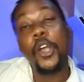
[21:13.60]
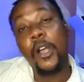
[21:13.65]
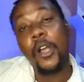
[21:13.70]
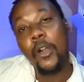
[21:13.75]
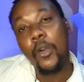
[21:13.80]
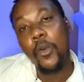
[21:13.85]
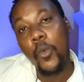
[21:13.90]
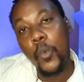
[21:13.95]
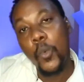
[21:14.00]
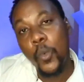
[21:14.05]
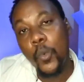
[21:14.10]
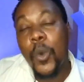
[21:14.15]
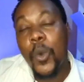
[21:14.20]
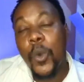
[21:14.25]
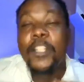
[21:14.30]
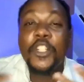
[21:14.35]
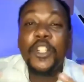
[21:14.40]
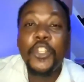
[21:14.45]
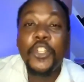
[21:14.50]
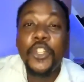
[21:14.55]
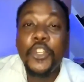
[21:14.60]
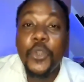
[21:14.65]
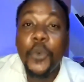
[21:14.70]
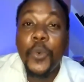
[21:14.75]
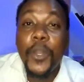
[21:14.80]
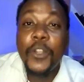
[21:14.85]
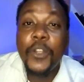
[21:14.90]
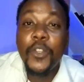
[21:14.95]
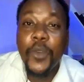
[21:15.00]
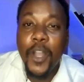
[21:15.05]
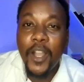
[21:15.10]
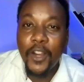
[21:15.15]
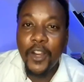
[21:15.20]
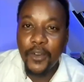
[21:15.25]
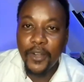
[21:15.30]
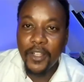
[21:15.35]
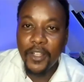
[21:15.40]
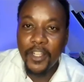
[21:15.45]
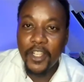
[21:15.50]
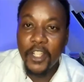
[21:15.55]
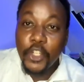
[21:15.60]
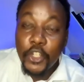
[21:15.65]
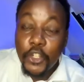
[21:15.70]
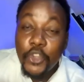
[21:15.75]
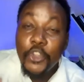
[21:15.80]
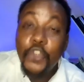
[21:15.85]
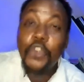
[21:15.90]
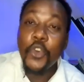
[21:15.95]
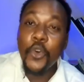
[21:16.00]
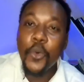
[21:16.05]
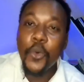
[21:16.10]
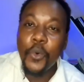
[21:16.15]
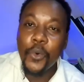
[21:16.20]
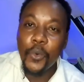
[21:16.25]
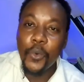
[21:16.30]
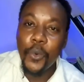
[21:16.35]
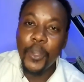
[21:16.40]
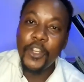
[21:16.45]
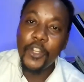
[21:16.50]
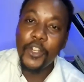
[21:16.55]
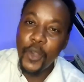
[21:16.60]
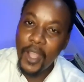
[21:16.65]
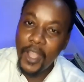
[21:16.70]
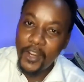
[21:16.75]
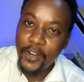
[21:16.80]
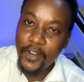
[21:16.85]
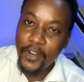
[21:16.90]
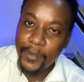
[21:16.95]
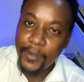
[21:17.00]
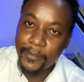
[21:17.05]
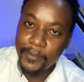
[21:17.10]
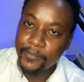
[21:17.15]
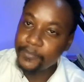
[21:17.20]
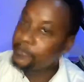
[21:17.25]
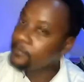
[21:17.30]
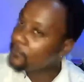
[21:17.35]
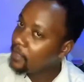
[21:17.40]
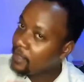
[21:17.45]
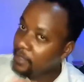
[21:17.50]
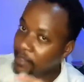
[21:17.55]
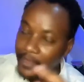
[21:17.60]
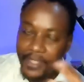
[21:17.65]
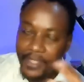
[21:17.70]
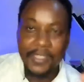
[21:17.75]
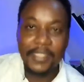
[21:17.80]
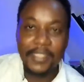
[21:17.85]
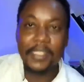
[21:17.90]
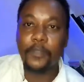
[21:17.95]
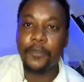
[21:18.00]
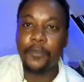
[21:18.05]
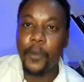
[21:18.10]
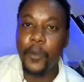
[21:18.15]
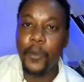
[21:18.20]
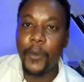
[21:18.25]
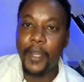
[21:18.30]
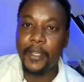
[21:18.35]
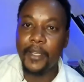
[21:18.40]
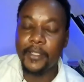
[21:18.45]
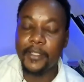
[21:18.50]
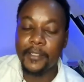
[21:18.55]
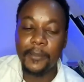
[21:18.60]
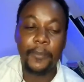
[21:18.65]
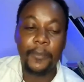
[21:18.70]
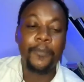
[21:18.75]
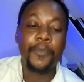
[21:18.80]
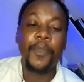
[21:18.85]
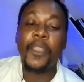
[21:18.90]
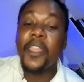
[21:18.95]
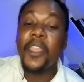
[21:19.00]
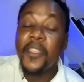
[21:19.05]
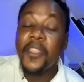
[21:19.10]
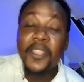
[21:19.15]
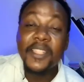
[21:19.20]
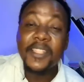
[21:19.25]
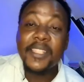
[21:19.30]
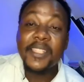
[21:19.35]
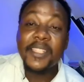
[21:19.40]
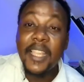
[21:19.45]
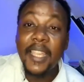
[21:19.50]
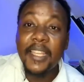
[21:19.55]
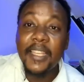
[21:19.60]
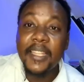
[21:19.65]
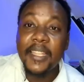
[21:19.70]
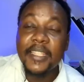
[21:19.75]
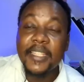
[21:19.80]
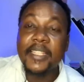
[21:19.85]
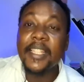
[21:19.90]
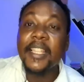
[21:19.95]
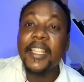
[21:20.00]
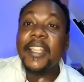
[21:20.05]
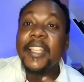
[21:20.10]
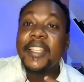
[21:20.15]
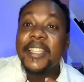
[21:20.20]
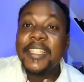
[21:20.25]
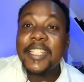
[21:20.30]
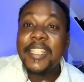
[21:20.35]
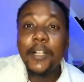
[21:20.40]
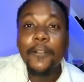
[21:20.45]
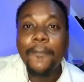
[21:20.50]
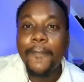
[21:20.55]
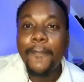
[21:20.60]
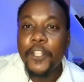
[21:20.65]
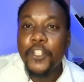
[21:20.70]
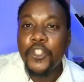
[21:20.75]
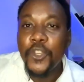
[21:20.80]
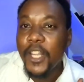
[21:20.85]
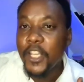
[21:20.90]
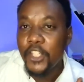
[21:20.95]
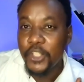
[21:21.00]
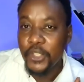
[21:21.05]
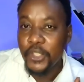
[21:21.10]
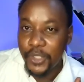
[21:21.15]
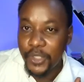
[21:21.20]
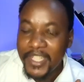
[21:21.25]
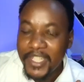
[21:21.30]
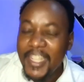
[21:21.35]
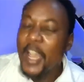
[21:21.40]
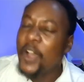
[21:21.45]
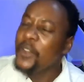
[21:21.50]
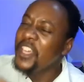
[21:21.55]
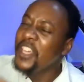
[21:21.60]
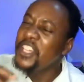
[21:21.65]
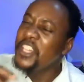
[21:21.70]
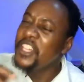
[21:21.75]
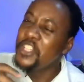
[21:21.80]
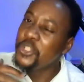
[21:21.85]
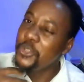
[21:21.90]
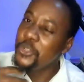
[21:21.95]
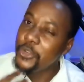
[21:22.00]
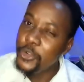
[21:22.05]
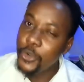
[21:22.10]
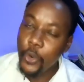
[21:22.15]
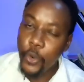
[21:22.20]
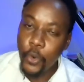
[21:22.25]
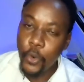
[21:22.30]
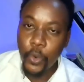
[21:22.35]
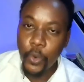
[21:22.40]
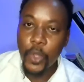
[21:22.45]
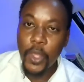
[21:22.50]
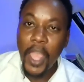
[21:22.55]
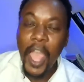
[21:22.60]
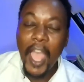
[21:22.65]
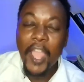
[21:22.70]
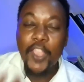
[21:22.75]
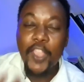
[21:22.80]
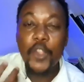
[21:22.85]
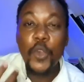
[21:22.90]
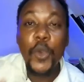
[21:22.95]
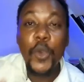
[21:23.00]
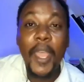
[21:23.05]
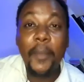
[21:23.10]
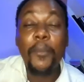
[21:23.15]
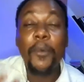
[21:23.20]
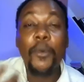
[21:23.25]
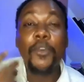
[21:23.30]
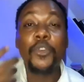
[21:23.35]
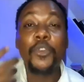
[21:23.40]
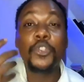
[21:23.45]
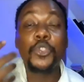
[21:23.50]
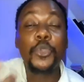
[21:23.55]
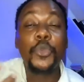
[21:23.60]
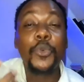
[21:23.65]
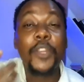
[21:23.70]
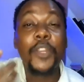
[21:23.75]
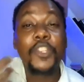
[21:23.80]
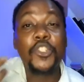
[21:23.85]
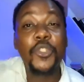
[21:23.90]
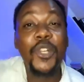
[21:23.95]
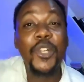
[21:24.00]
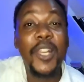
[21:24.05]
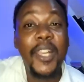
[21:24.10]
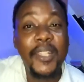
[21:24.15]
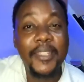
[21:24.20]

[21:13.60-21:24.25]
what do you do when you're angry? Do you know when you're angry? That's self-awareness. The second is self-regulation. Now that you know, are you able to regulate?